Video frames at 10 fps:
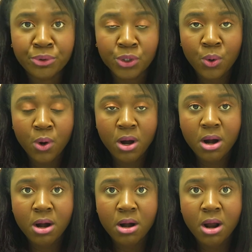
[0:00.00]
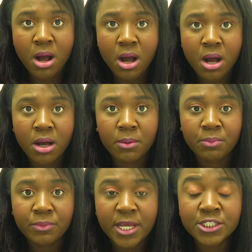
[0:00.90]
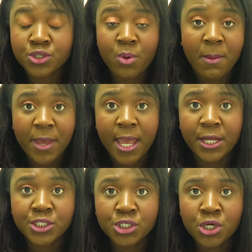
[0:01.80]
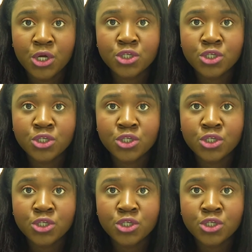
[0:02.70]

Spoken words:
your Instagram page